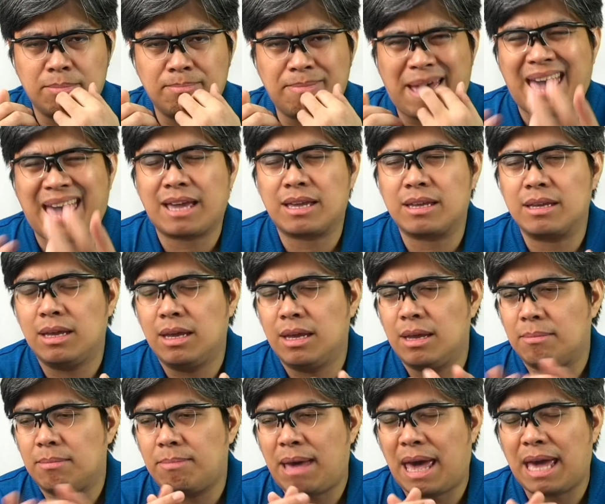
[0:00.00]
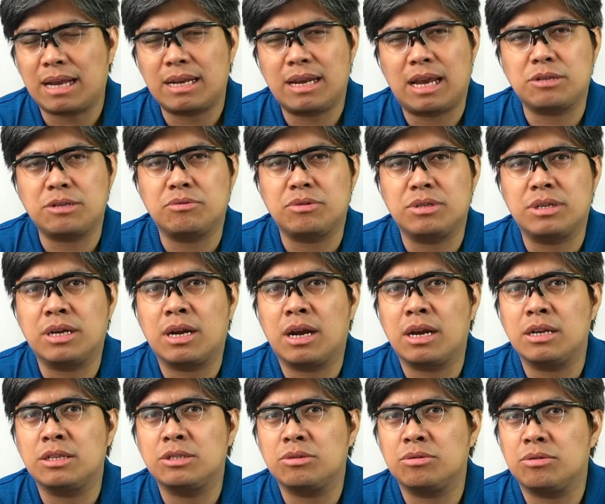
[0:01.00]
backlash with
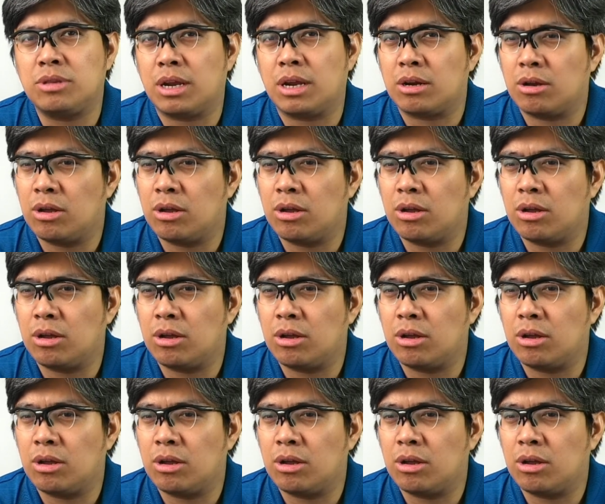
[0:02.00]
regards to their